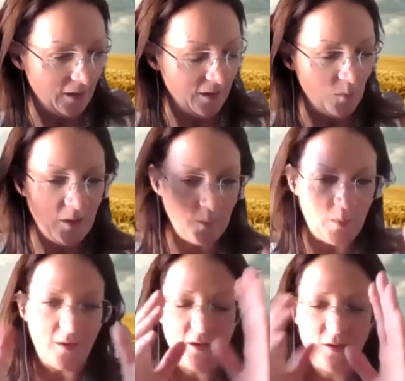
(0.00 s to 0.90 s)
in the middle
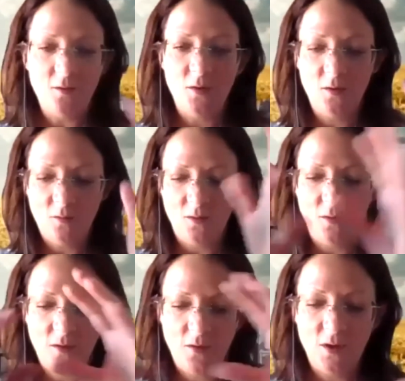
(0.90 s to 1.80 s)
part
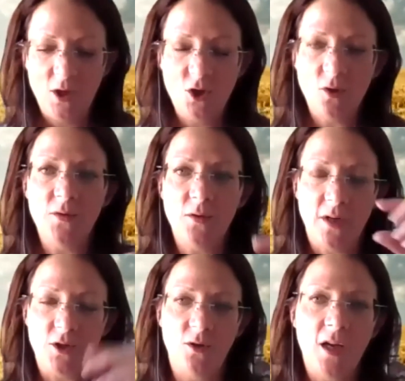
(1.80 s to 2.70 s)
it shows
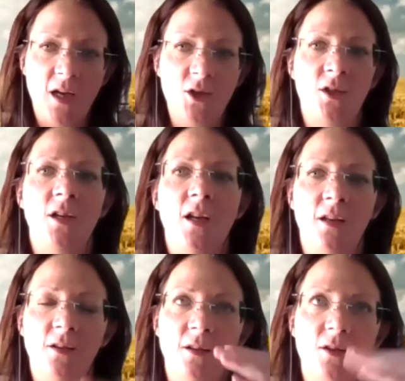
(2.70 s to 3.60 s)
your education,
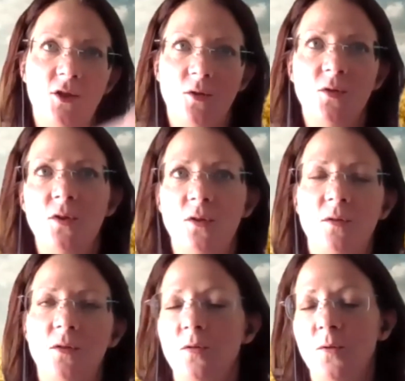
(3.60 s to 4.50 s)
and then it shows
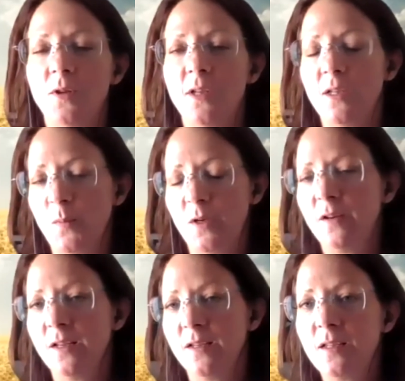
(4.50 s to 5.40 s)
your work
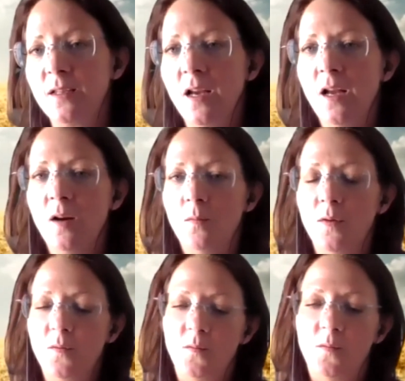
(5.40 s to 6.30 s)
experience
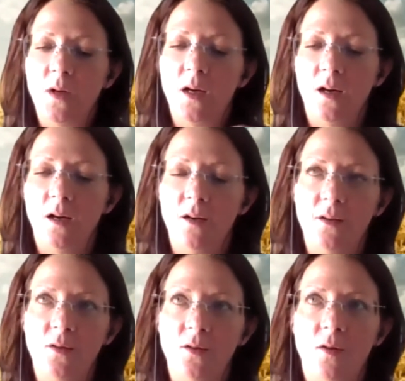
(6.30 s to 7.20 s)
with
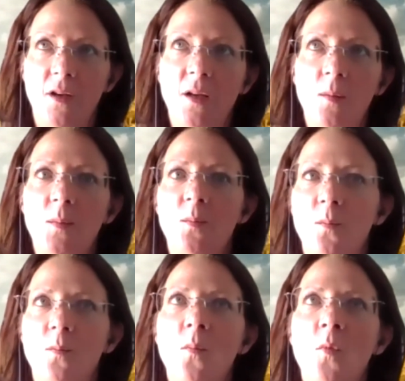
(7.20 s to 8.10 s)
a little bit
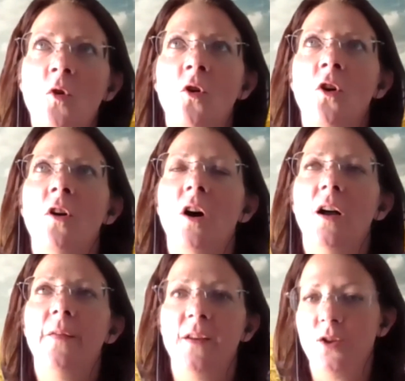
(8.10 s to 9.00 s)
more
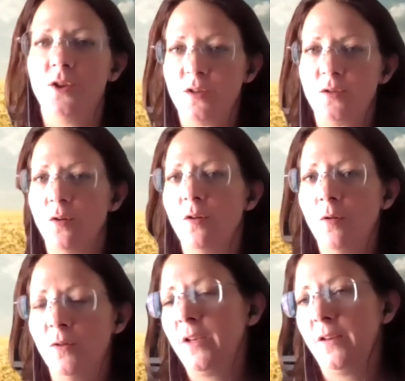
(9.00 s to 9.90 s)
than just not
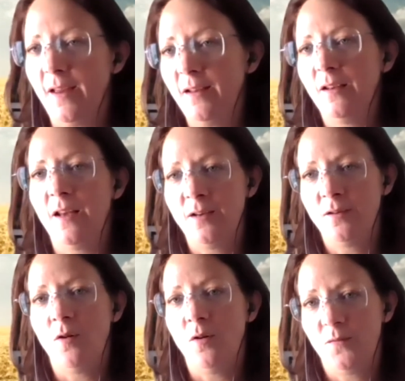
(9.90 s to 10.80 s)
only the
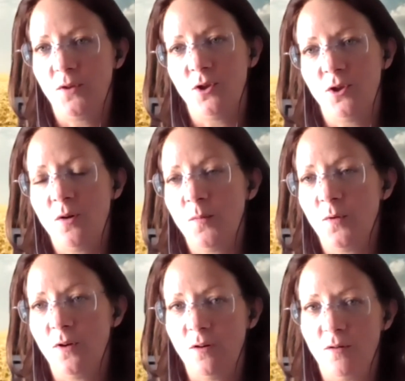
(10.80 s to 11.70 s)
headline of the job
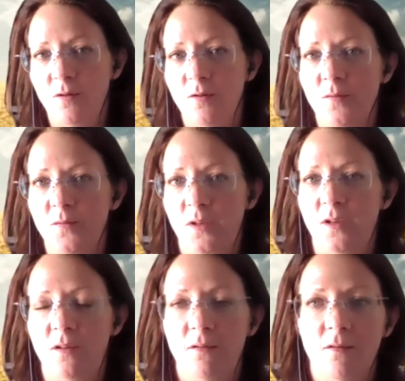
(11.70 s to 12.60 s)
or of
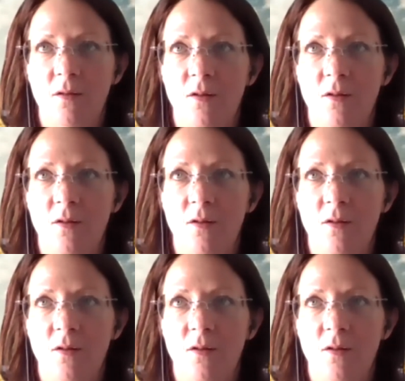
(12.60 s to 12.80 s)
the